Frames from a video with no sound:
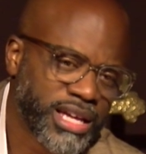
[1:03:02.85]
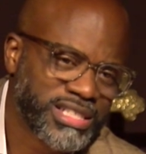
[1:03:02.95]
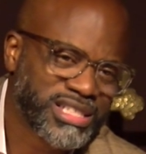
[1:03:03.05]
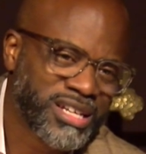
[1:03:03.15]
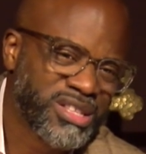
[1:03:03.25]

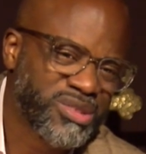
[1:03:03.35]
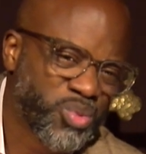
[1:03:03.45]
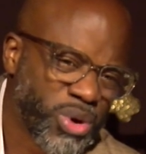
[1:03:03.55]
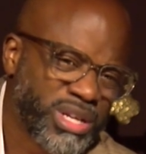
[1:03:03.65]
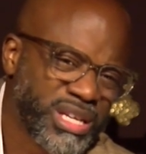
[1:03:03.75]
that's the,
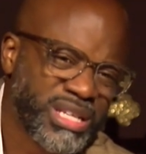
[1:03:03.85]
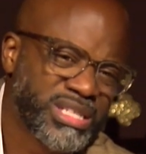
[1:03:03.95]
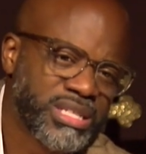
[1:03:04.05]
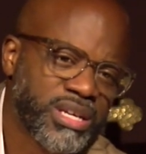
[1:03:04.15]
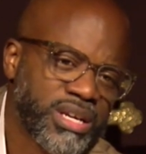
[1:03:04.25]
what
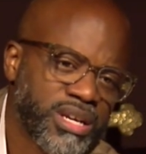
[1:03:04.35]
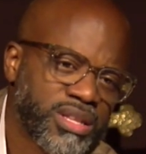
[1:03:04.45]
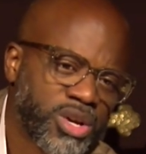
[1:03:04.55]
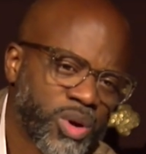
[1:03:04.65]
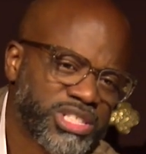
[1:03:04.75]
is,
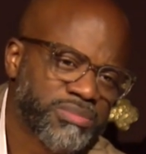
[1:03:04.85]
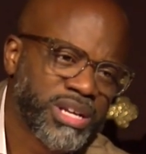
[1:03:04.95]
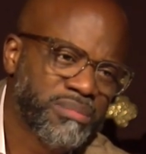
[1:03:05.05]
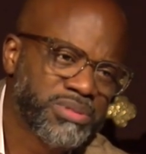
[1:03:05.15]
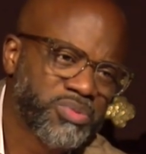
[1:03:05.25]
the question
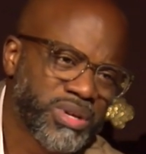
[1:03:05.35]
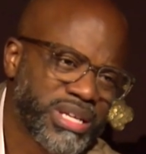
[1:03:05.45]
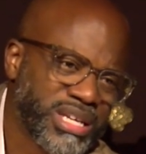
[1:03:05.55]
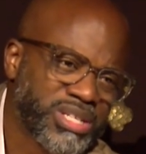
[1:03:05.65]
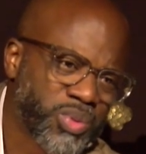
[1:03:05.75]
becomes, what
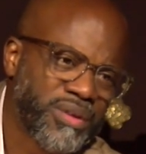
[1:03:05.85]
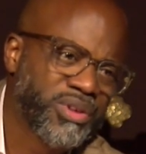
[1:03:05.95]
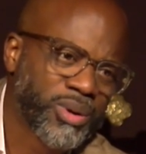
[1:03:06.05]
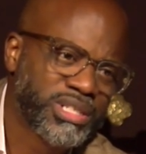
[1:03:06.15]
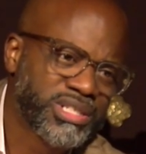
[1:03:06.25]
is, one of
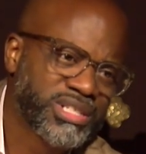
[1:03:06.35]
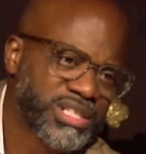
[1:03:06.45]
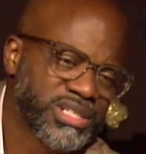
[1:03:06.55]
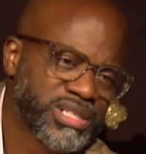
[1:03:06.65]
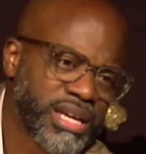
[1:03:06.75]
the questions, I
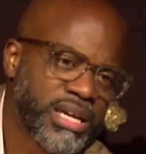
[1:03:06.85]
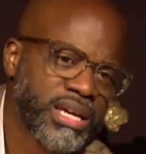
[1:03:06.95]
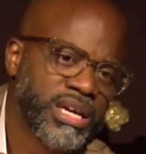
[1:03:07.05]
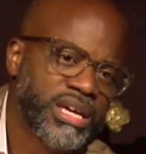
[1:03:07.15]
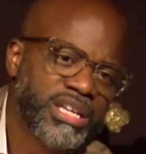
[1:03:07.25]
should say,
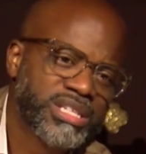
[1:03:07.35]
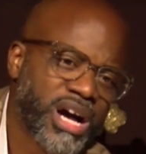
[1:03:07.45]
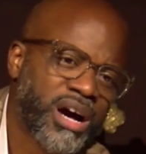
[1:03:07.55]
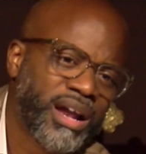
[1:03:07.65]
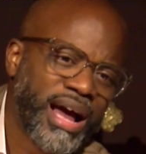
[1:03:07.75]
is
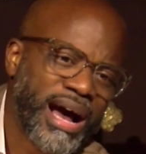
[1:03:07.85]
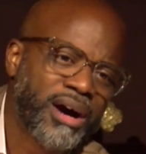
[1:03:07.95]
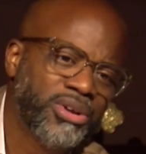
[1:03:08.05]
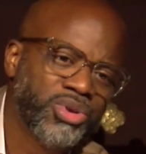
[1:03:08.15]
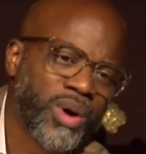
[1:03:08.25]
God,
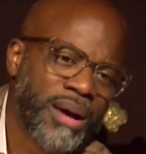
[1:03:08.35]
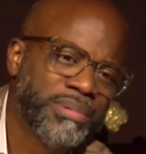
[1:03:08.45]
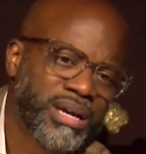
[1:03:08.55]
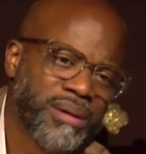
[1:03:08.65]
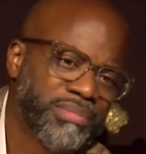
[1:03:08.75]
how do I
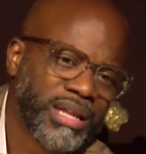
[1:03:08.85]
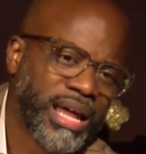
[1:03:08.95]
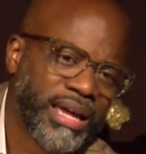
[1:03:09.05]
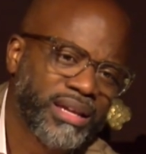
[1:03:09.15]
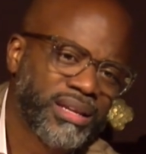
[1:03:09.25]
become the
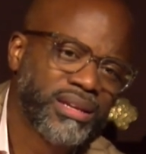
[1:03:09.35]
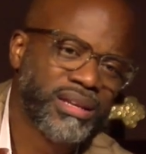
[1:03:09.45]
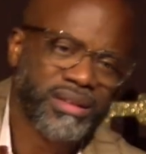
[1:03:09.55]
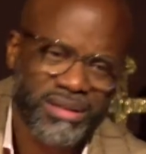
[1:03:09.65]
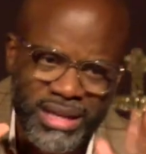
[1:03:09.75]
light?
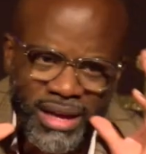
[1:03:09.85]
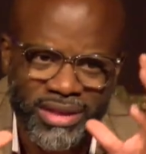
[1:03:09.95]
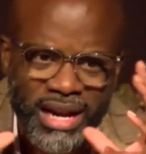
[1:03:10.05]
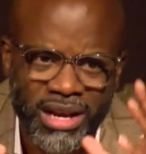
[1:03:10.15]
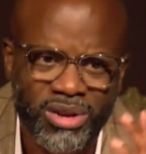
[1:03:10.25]
Now
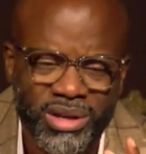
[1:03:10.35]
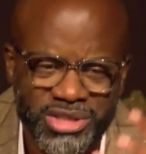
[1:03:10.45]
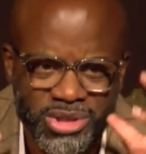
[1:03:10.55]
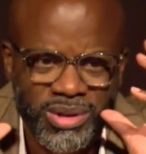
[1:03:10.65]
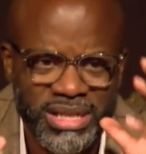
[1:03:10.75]
that I look
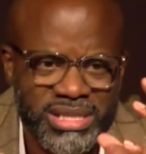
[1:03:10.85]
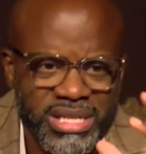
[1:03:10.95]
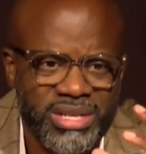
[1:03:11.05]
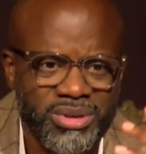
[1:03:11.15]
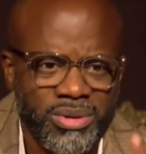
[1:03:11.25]
at you and I
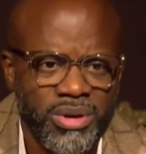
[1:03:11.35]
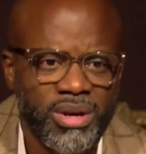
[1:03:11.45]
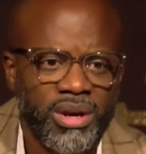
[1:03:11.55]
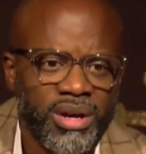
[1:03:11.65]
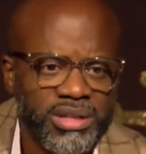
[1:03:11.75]
see you,
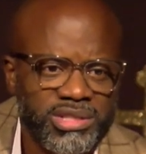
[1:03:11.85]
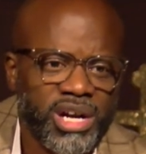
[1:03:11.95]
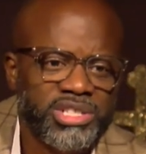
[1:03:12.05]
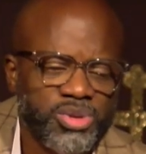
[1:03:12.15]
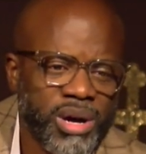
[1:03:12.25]

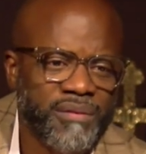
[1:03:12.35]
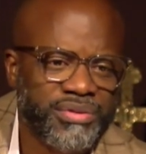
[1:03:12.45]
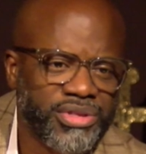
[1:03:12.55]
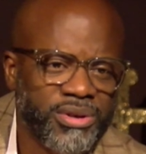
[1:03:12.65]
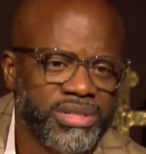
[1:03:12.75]
John 12
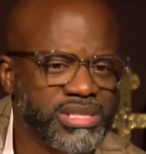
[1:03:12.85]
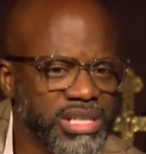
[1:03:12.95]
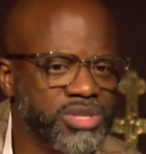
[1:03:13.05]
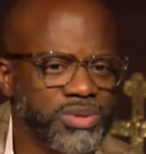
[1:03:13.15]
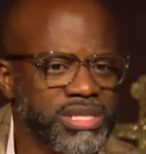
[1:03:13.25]
and
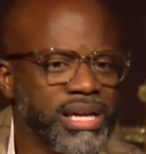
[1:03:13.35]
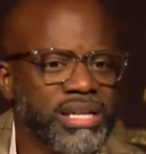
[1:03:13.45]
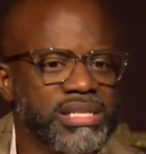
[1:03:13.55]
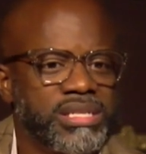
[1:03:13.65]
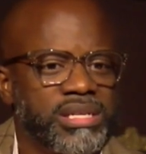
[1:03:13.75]
36 will tell
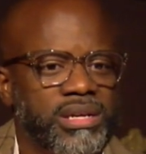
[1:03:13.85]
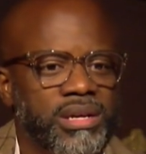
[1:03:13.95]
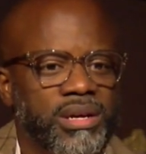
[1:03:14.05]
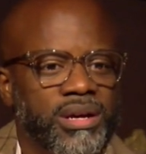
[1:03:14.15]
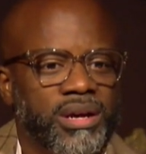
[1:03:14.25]
us
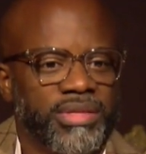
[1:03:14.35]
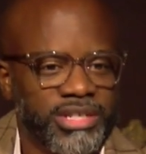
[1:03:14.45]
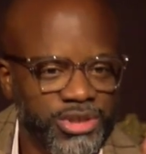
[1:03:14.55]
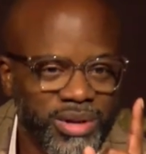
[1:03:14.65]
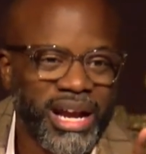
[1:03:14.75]

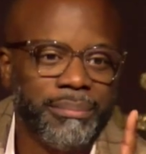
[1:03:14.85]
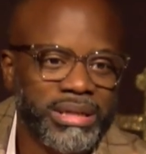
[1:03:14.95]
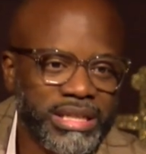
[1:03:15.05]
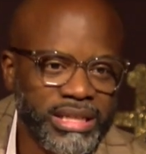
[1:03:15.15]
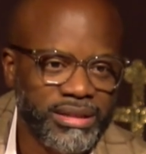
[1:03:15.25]
that you got to
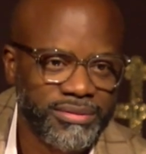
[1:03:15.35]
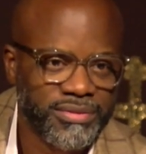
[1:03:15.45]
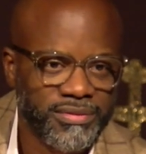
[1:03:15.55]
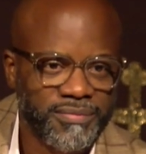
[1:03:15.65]
believe.